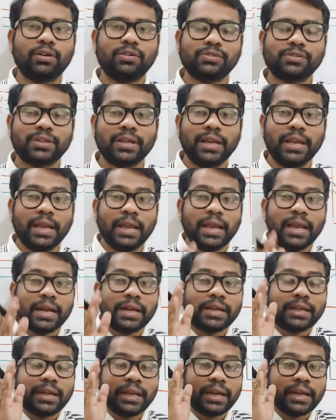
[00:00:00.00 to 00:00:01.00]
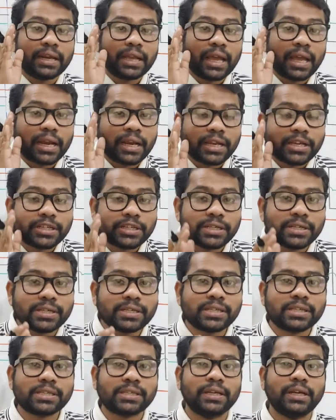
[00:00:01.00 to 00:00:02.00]
house, 10
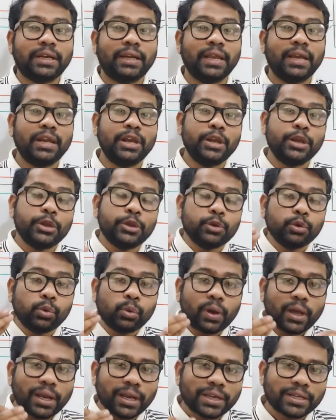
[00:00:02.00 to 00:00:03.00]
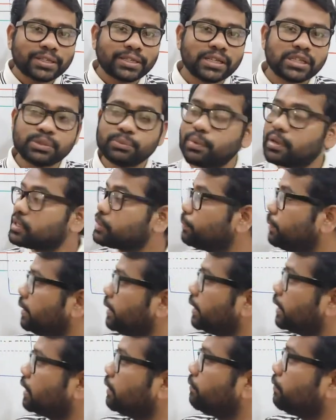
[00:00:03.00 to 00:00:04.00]
connections, 10 new connections must be
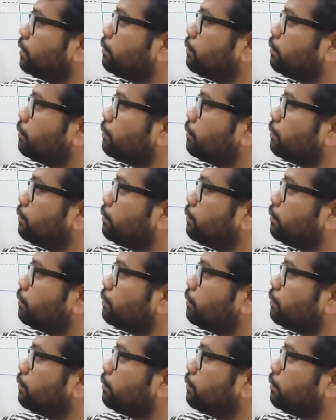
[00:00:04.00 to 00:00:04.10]
taken